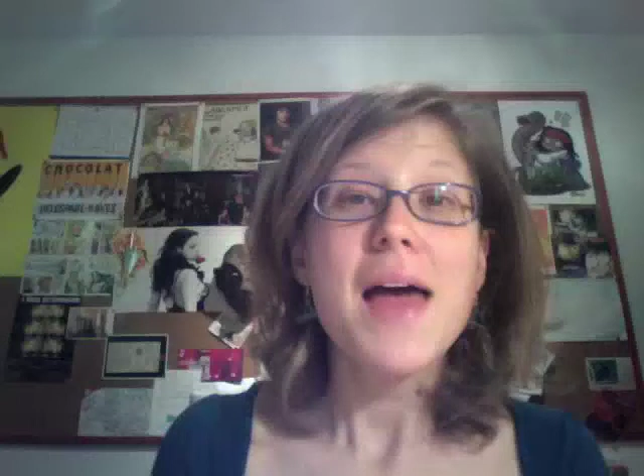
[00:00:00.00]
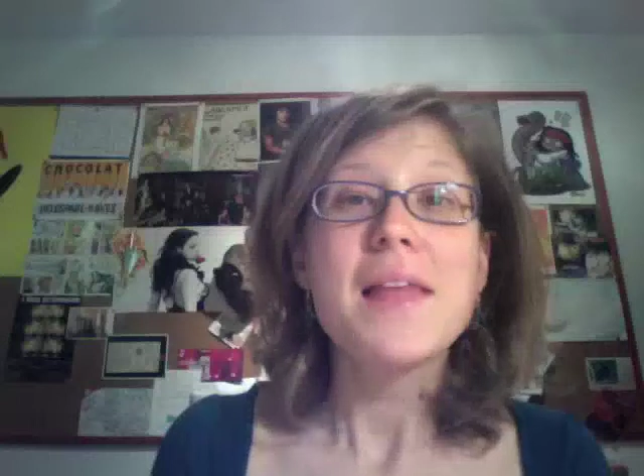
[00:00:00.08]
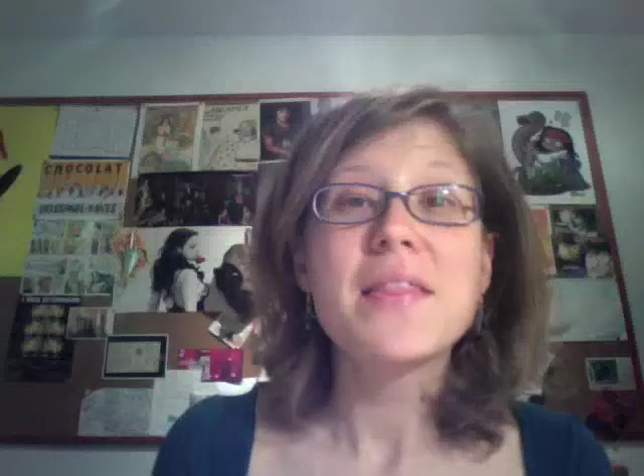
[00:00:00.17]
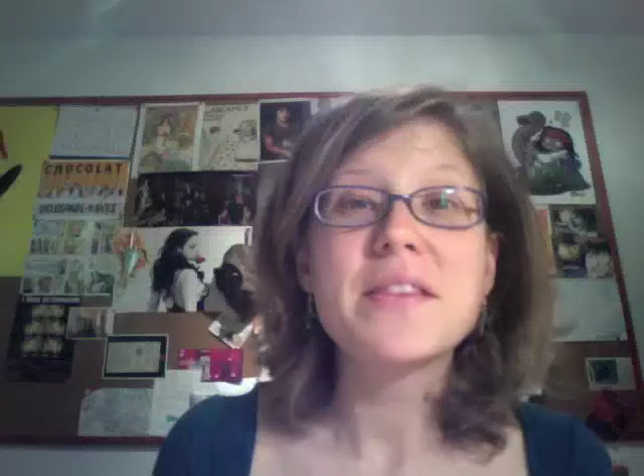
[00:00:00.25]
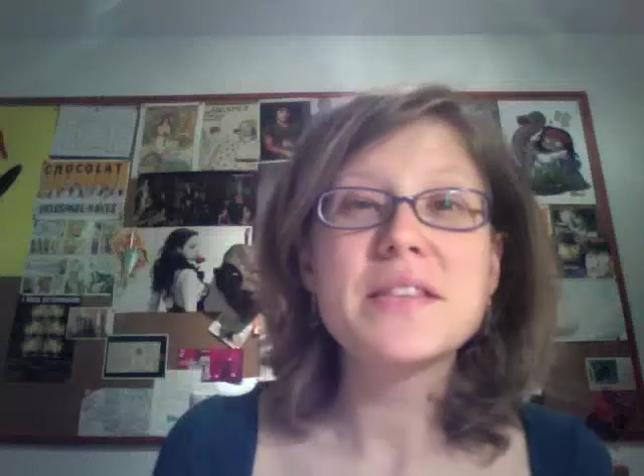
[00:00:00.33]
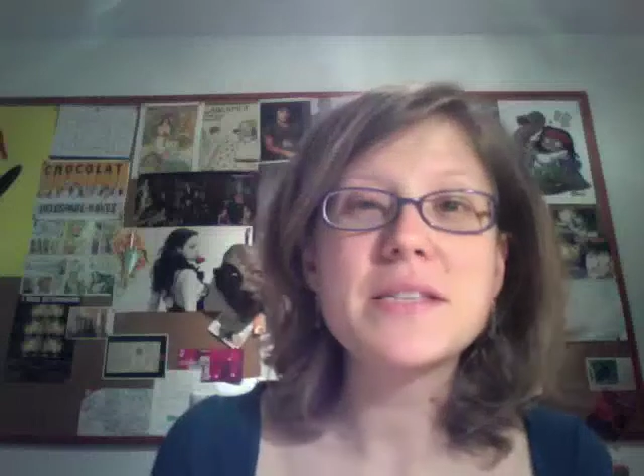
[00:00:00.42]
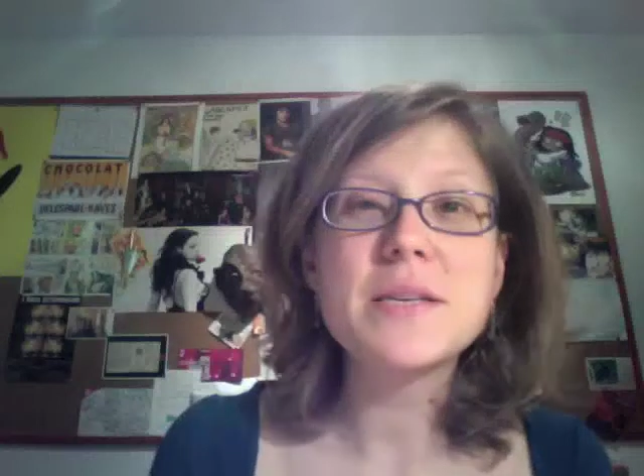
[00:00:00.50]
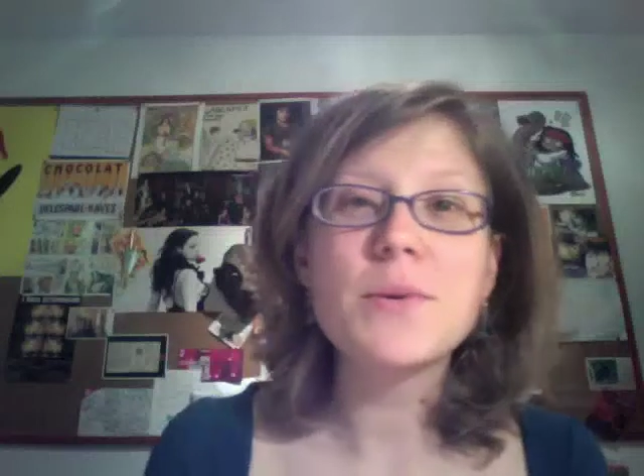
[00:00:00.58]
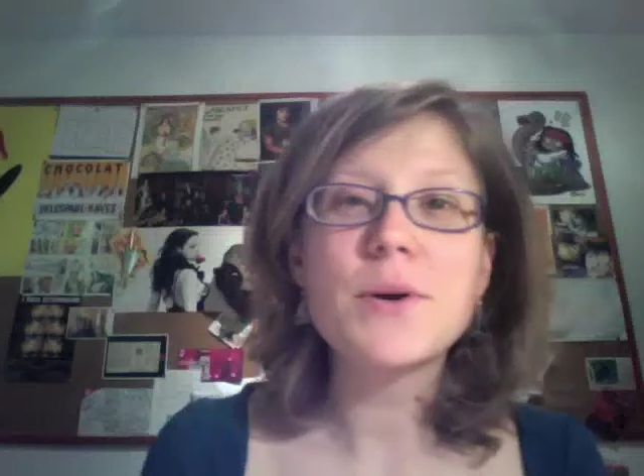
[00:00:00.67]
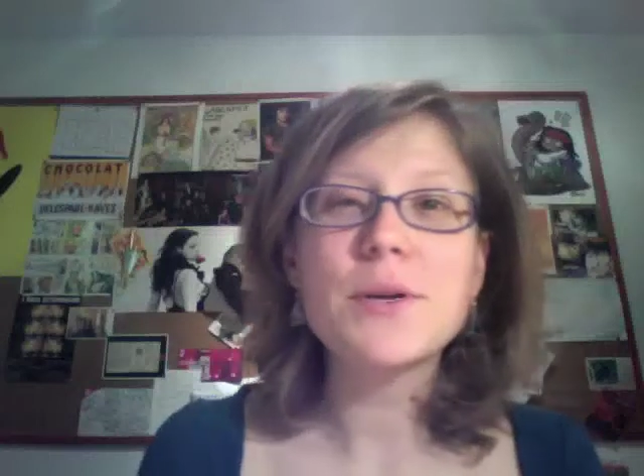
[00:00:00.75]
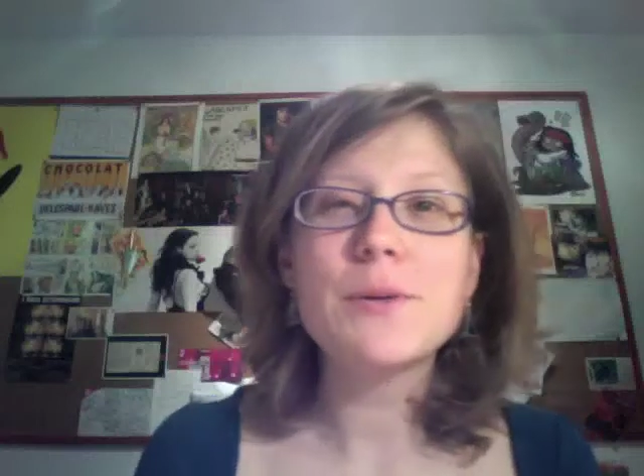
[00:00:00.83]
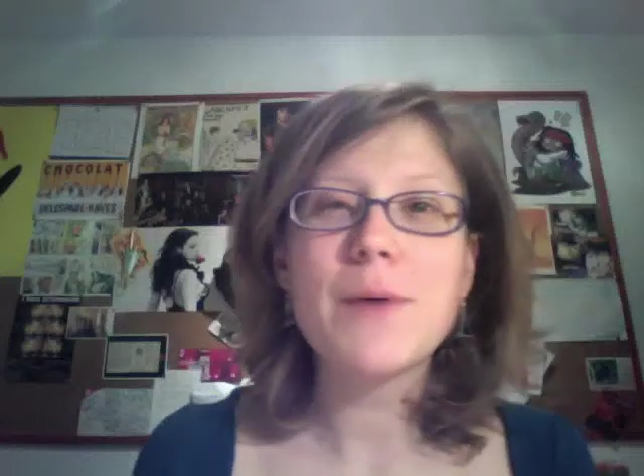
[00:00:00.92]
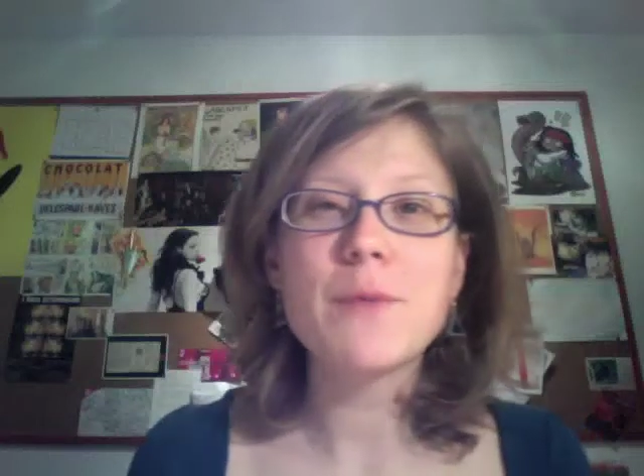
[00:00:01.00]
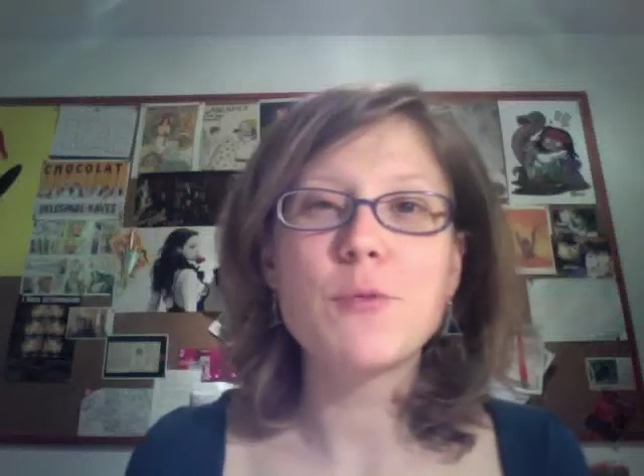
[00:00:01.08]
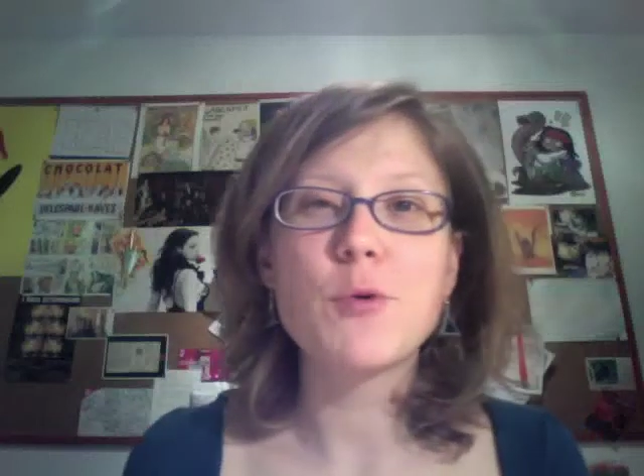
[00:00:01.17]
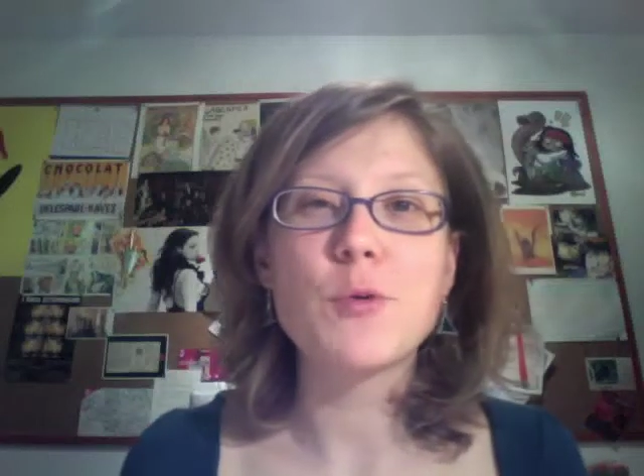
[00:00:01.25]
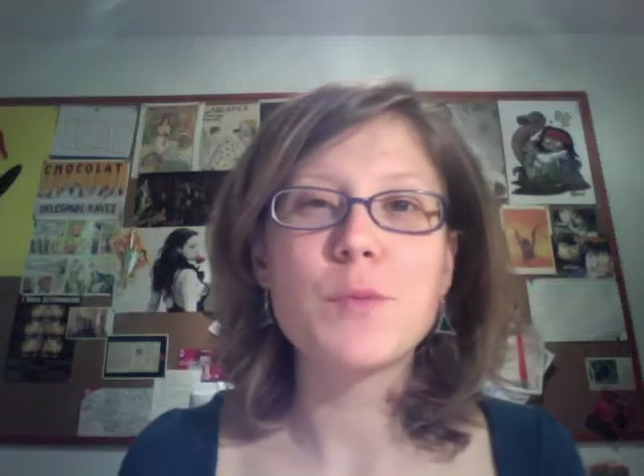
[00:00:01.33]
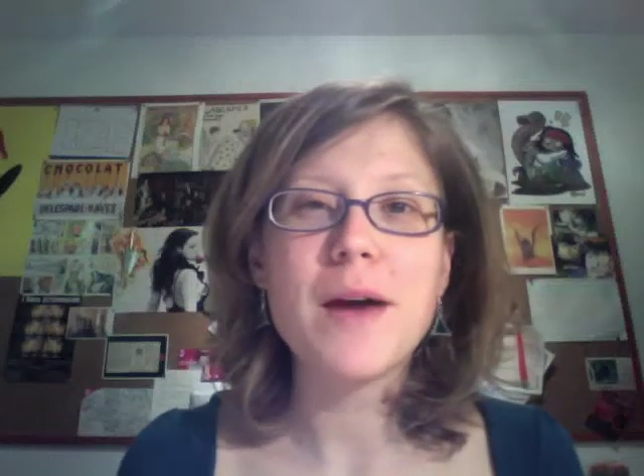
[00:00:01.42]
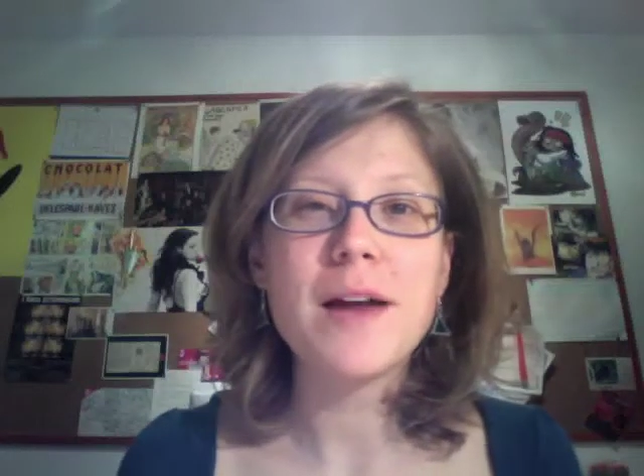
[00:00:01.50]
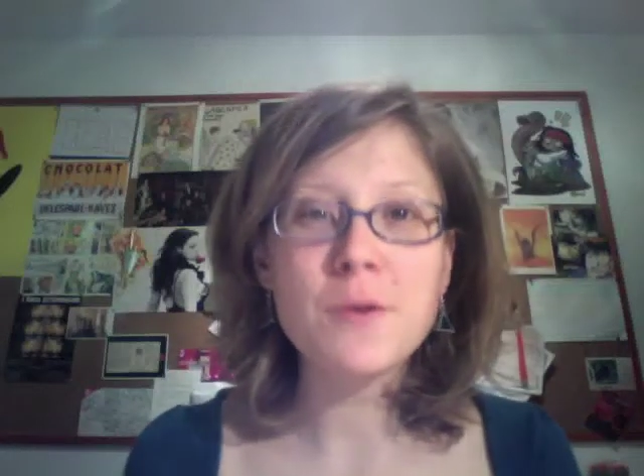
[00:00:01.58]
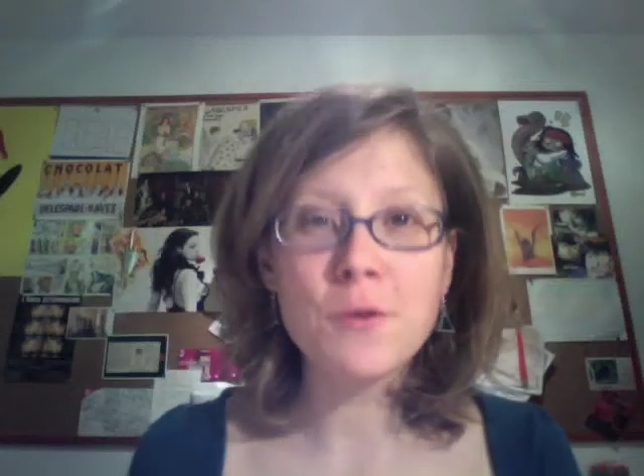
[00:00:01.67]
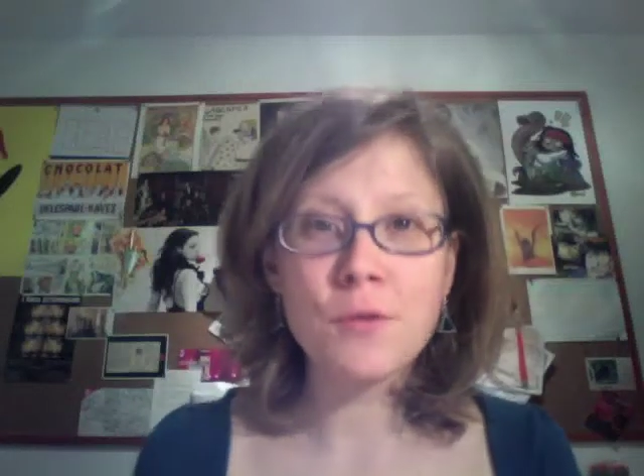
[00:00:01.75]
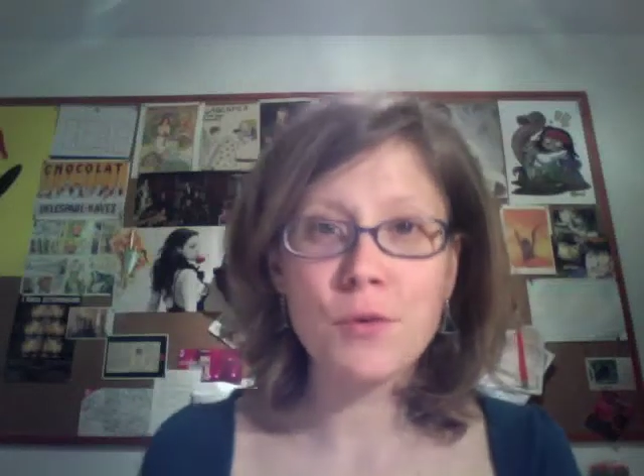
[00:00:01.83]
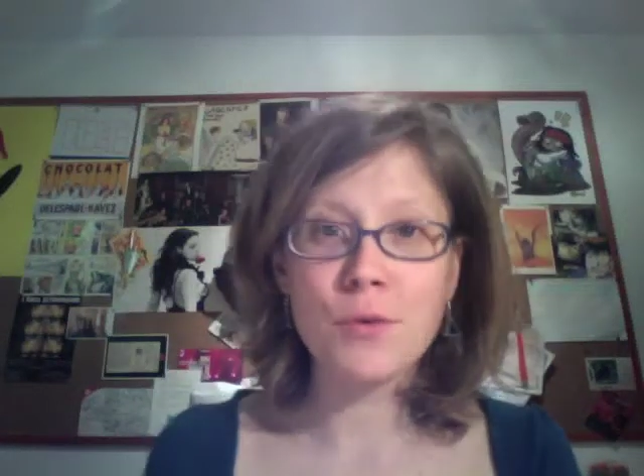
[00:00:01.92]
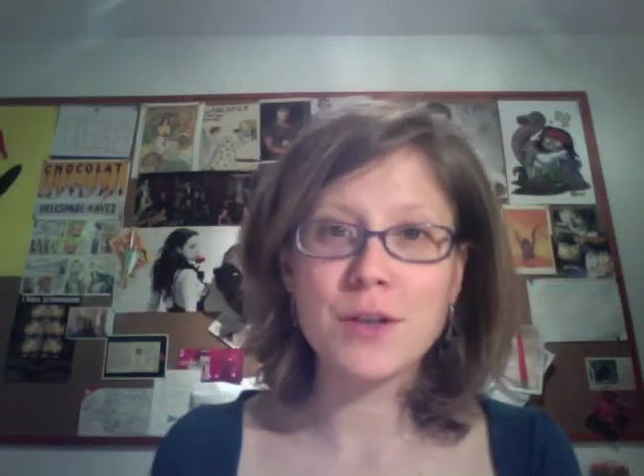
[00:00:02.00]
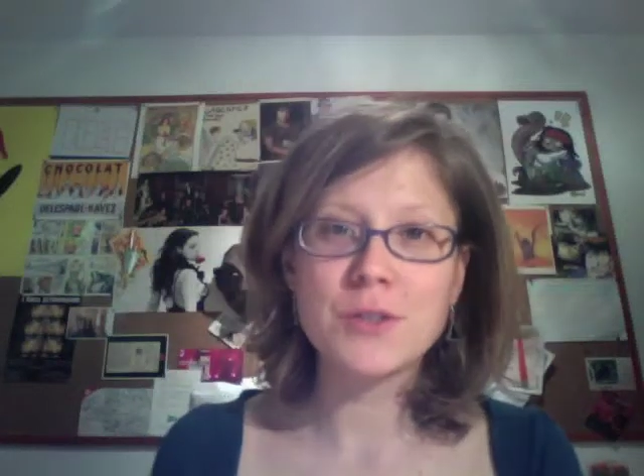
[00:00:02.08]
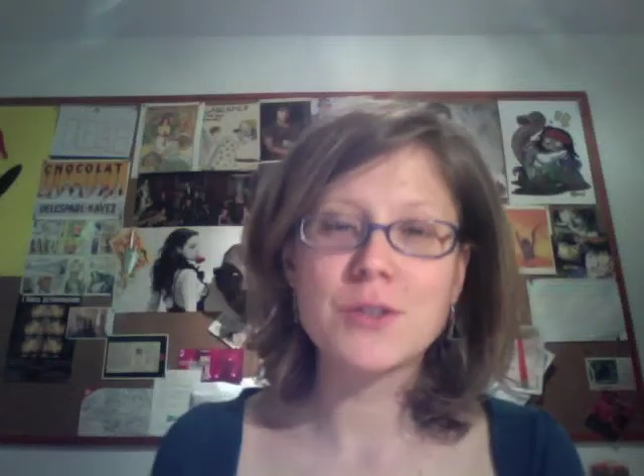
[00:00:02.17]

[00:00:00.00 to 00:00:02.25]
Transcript: This is the Worldwide Whoop. Hello everyone,